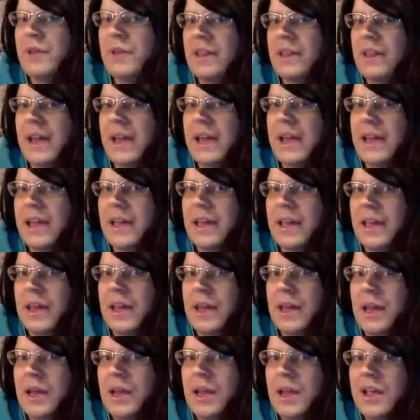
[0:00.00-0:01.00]
like
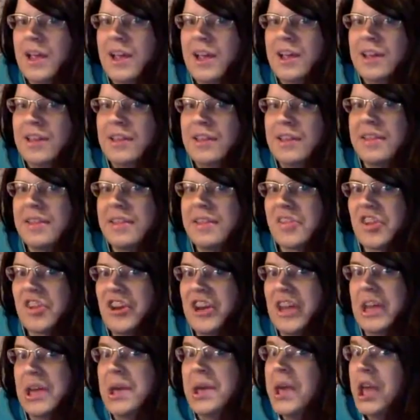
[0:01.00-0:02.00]
this is going
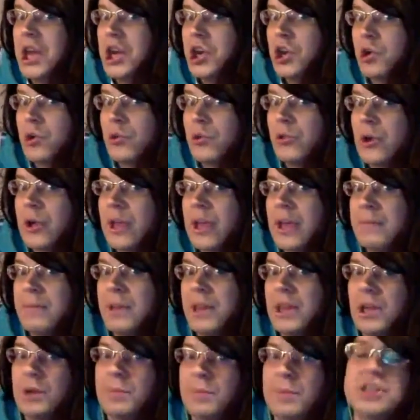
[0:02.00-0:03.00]
to hinder their game a
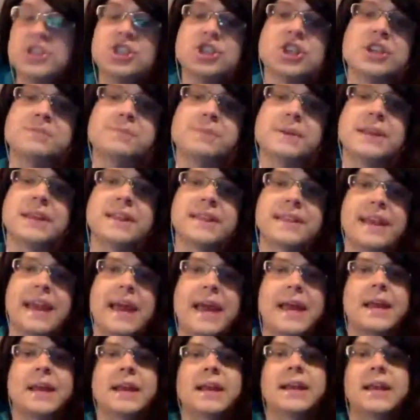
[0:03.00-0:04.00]
little bit just because
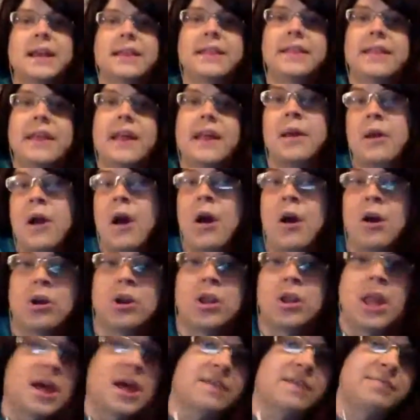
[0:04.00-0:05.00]
they are
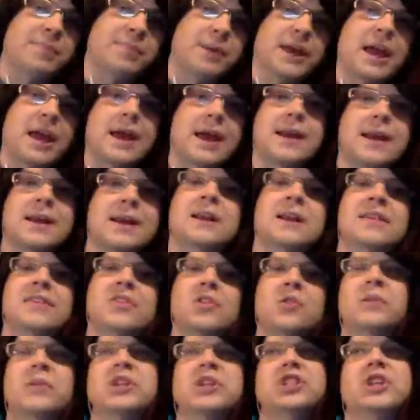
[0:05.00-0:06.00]
loved by Canada
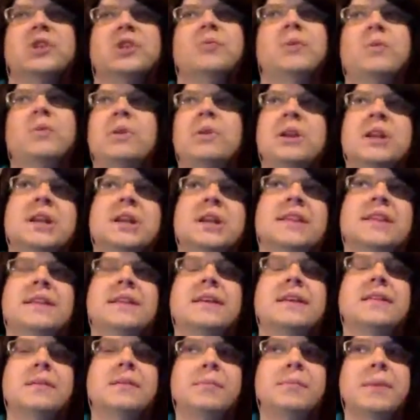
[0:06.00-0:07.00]
so much that we wanted to
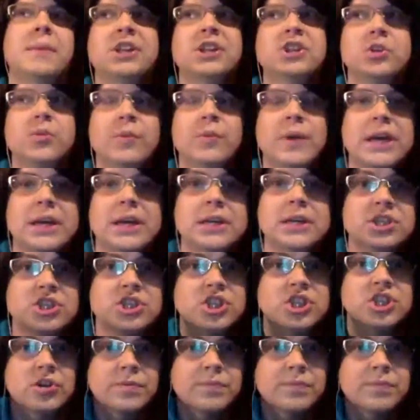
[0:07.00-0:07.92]
see them HOH?